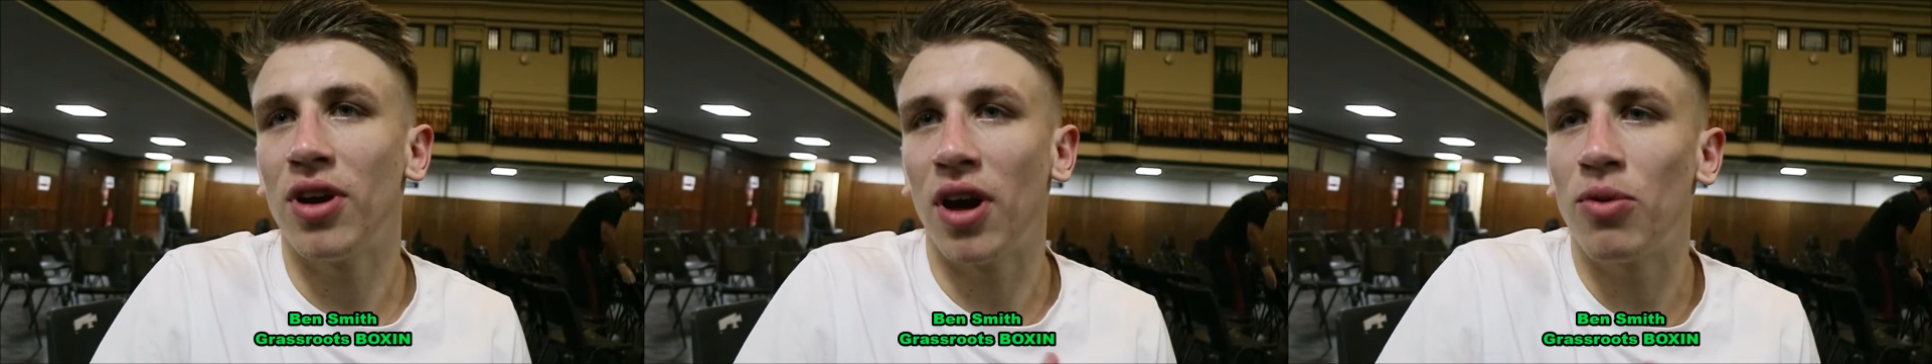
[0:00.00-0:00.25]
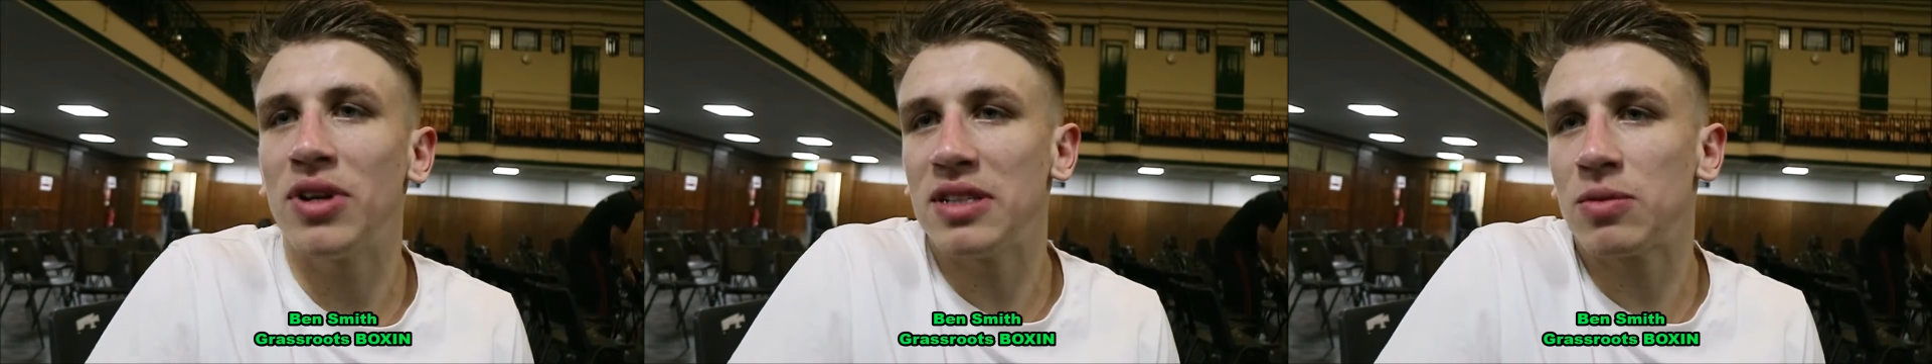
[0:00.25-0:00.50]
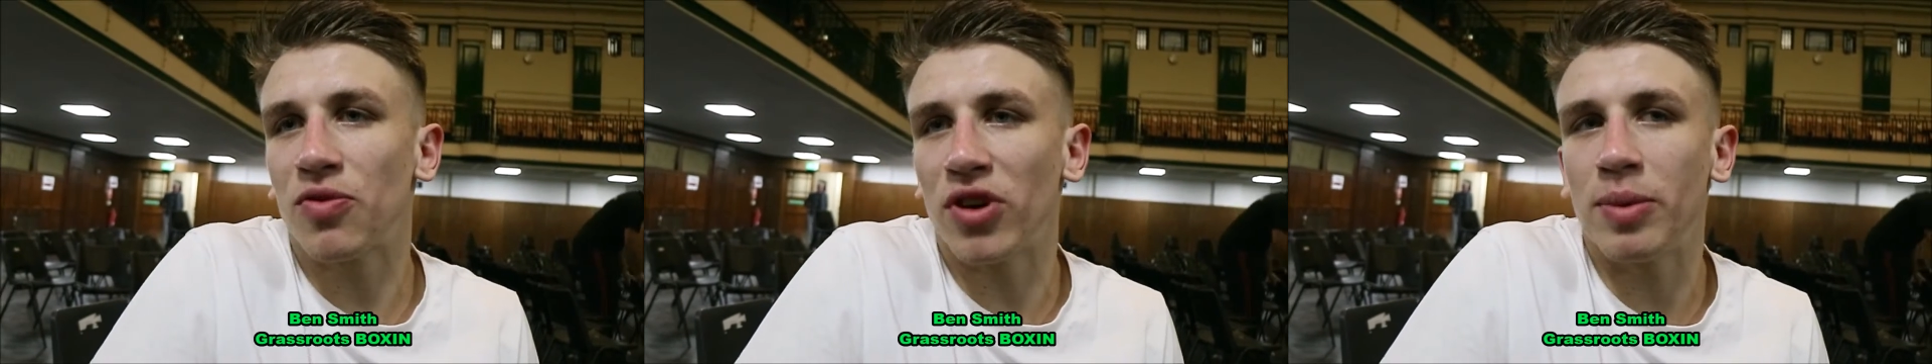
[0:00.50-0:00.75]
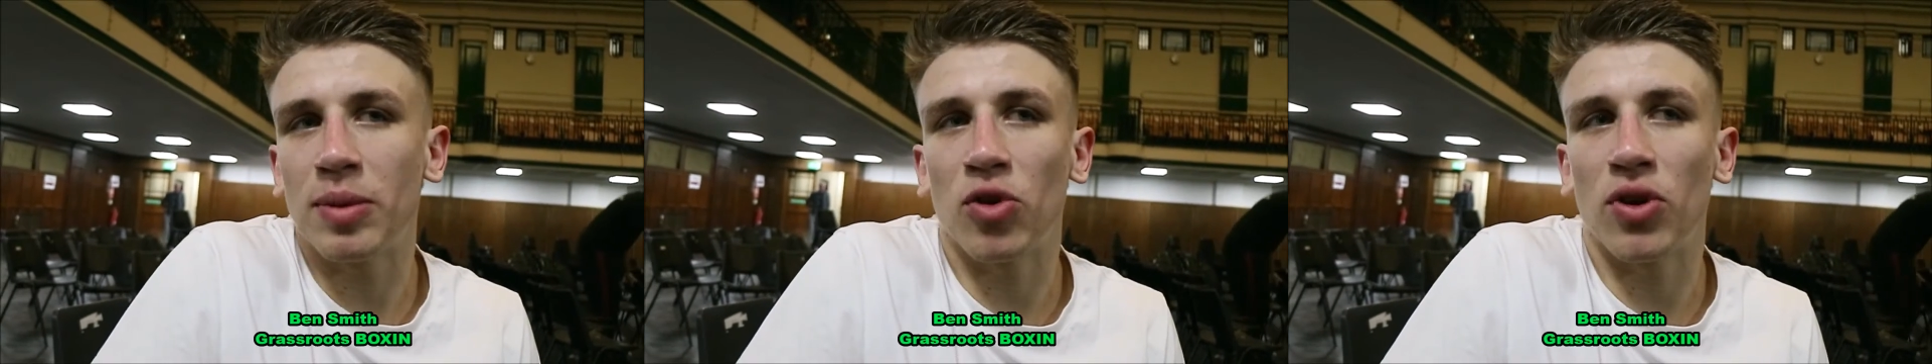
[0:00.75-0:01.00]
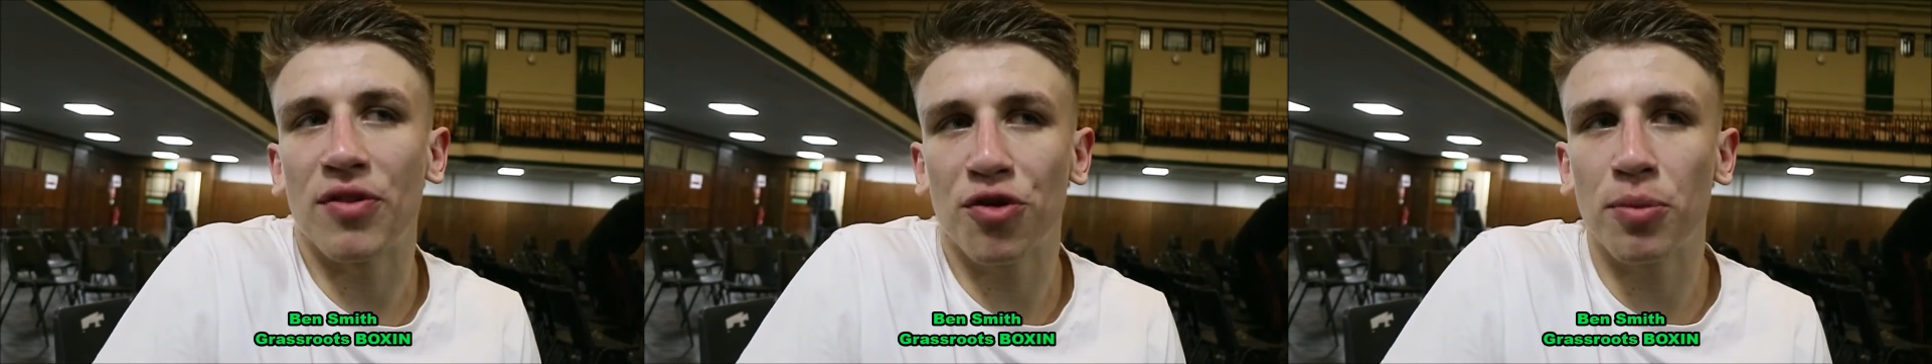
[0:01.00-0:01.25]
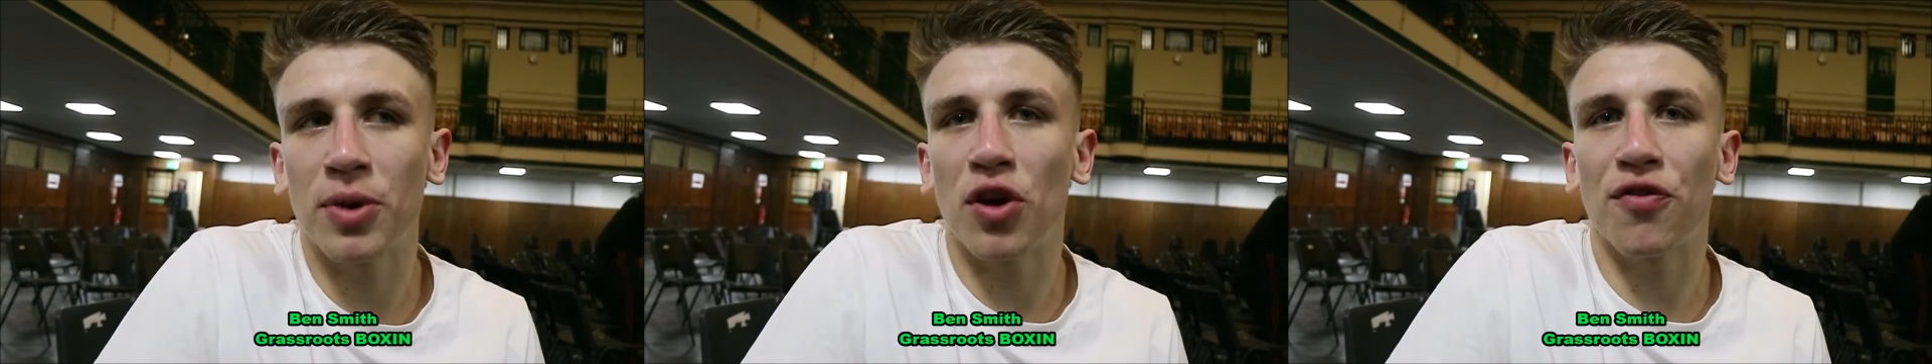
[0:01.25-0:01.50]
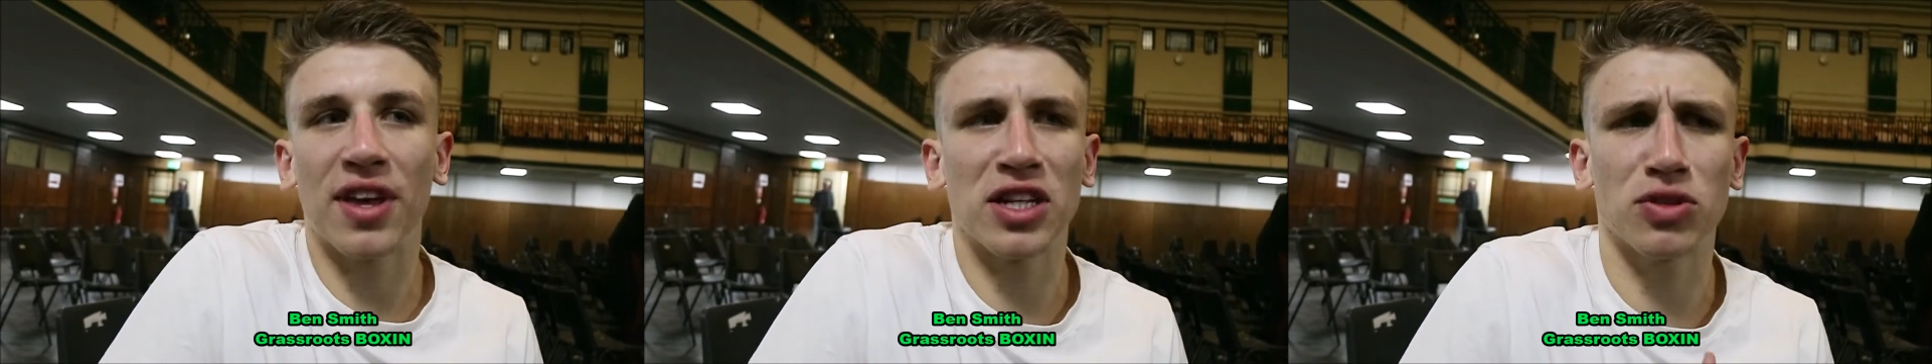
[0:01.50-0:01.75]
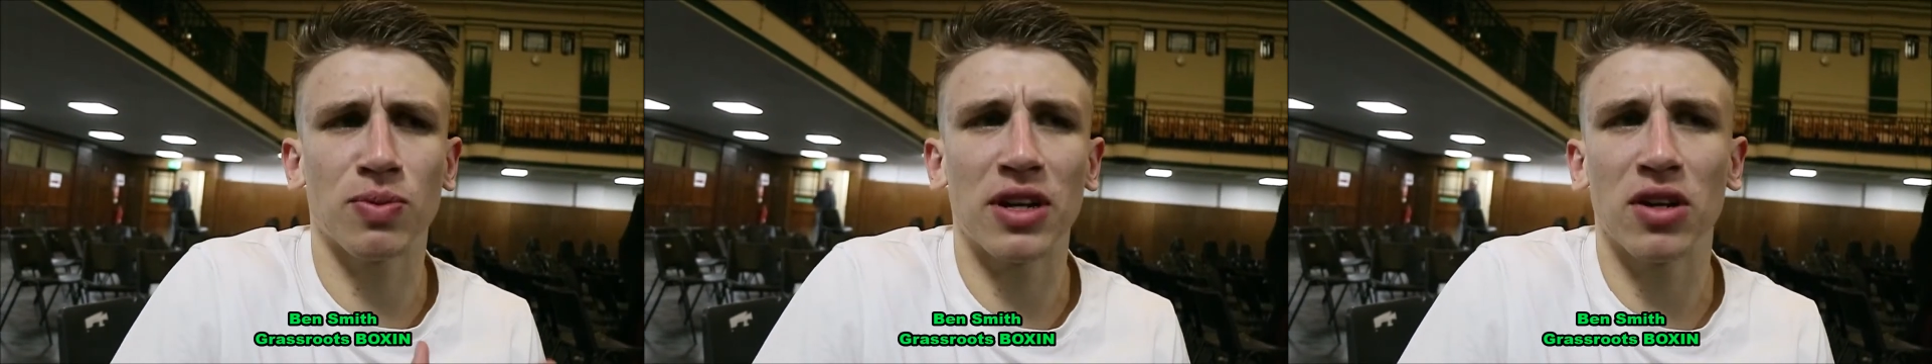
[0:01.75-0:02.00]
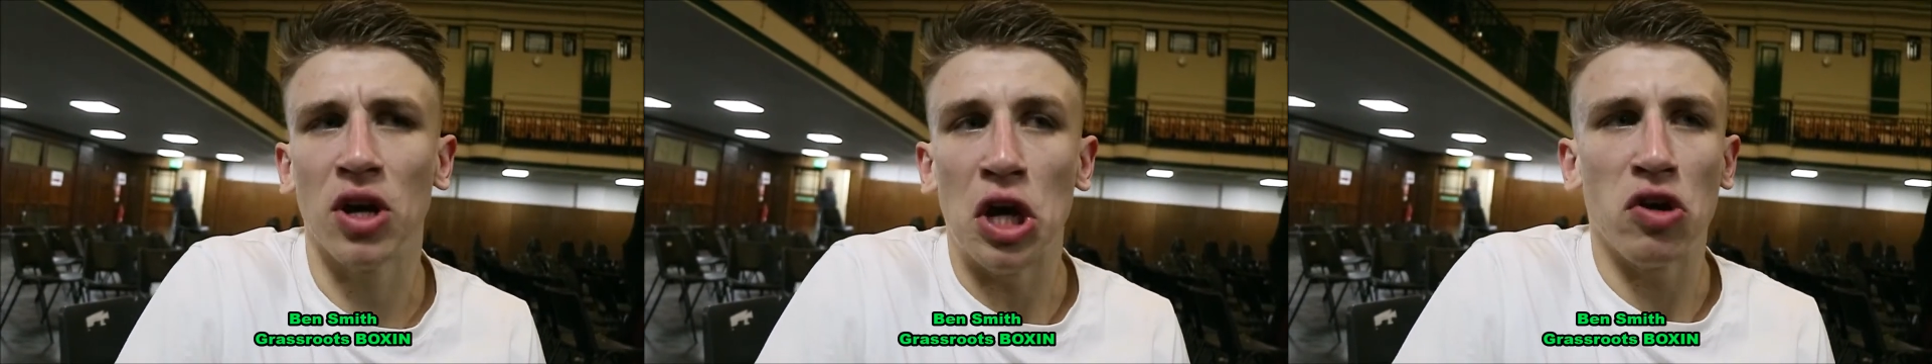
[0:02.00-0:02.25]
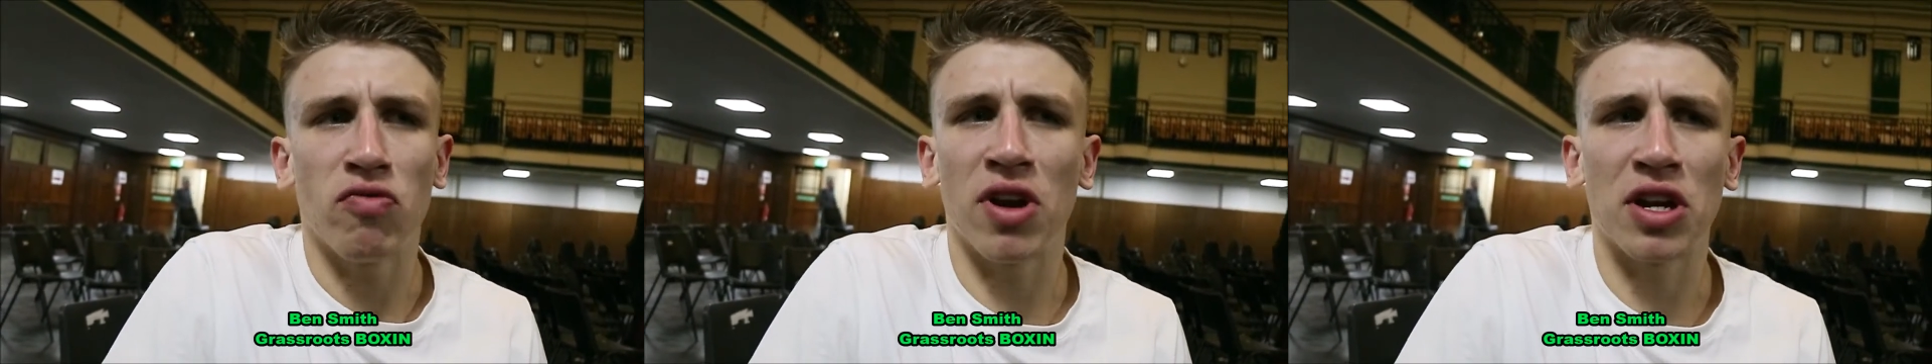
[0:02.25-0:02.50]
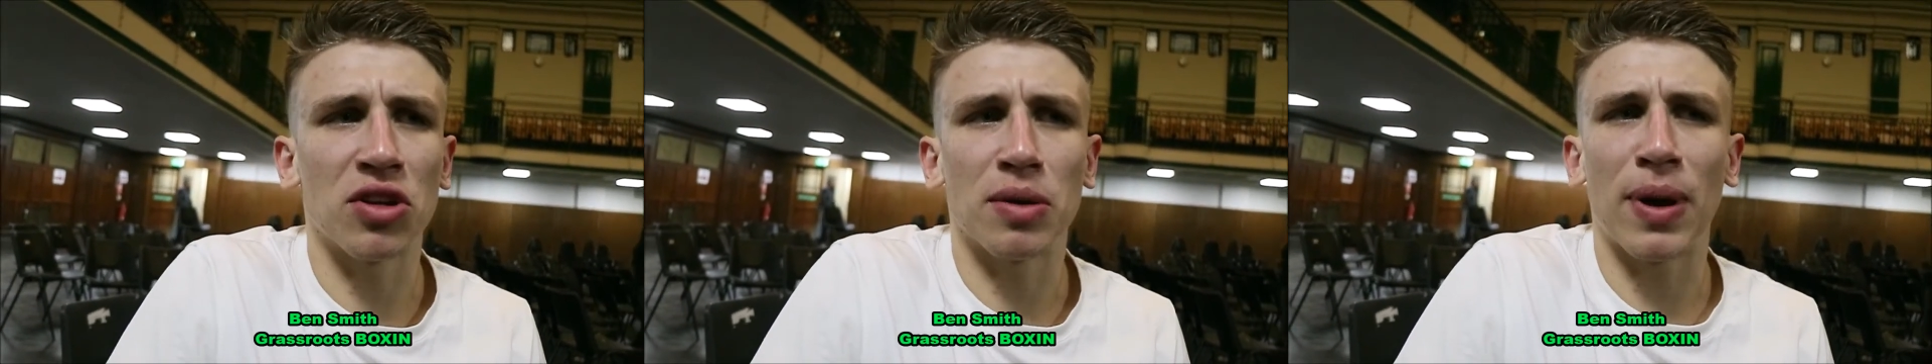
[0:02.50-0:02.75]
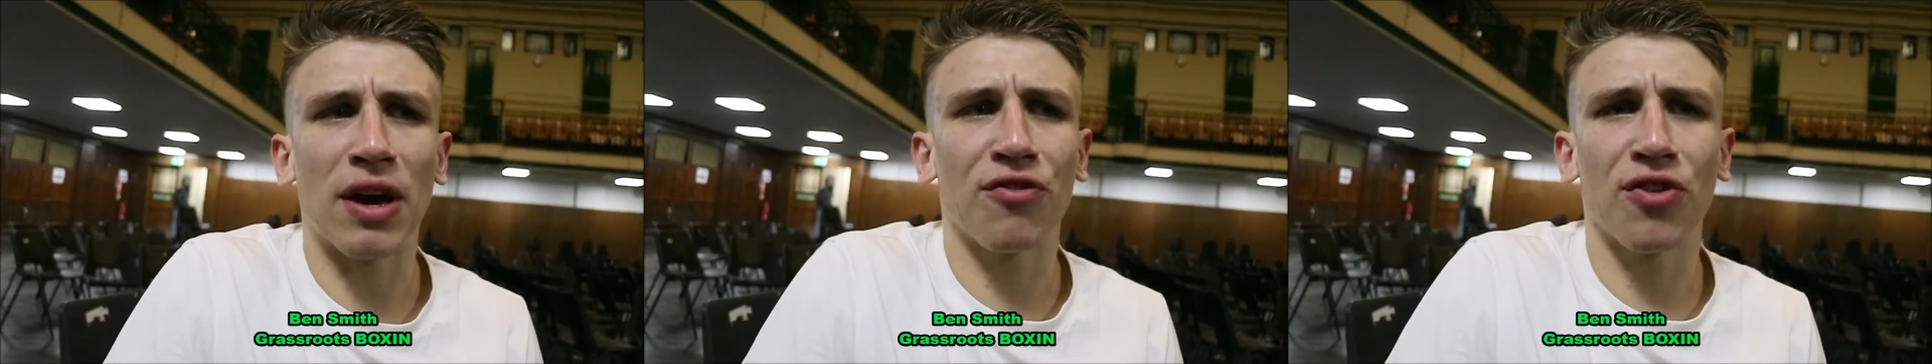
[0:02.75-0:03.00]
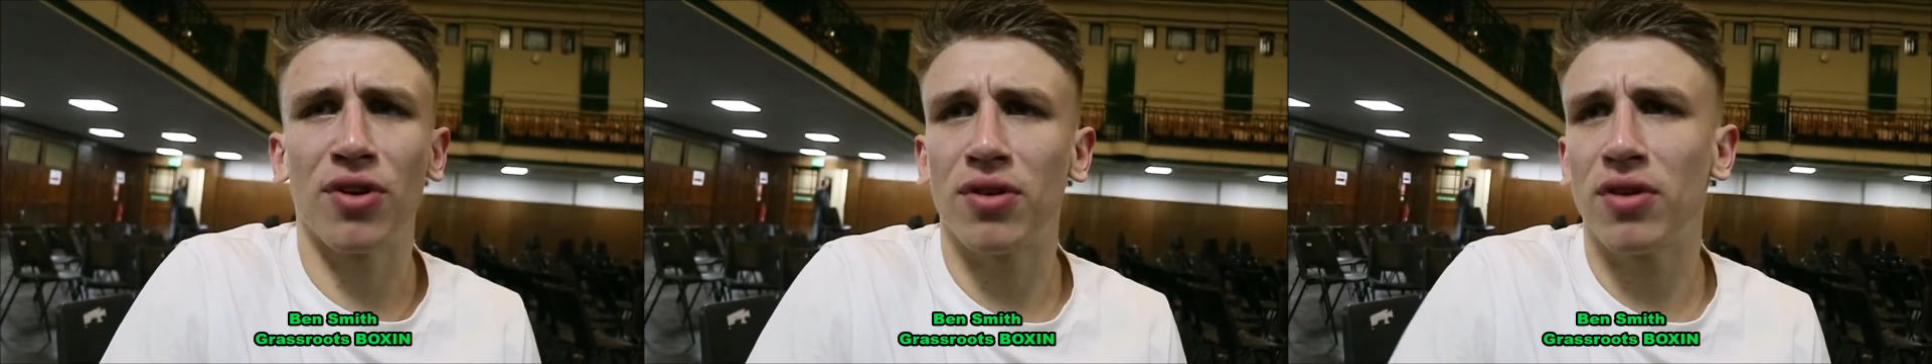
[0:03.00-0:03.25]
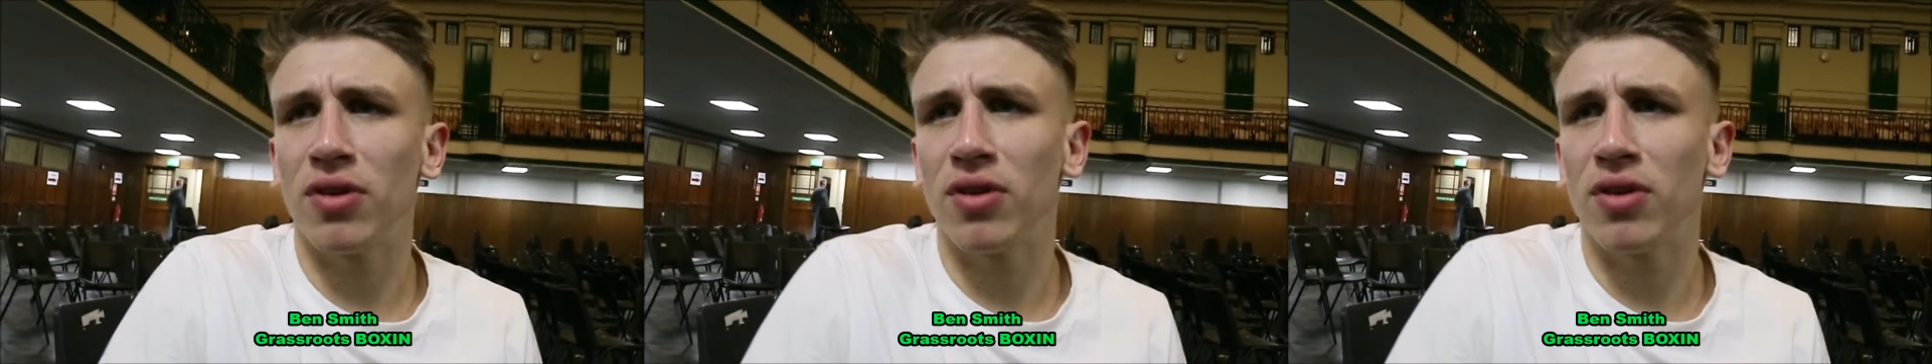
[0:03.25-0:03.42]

I wanted him to throw a bit more. It threw me off that he just went running on the back foot.